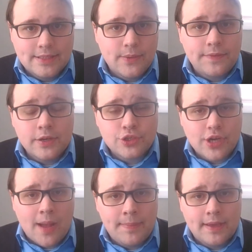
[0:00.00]
And so if you're
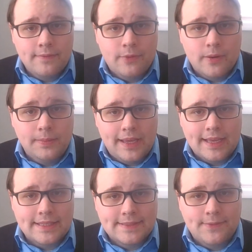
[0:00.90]
shopping for
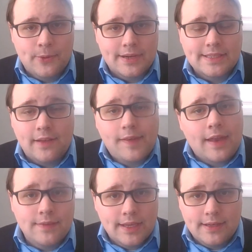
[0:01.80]
blankets for a self
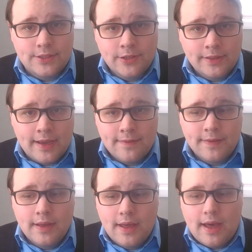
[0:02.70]
advocate in your
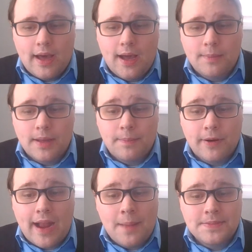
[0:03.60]
life,
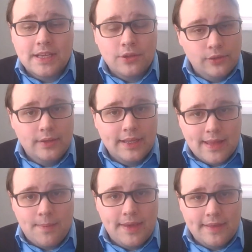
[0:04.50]
perhaps
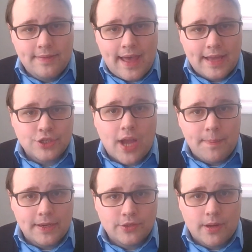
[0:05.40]
including them in that
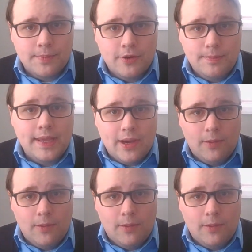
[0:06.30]
shopping trip could be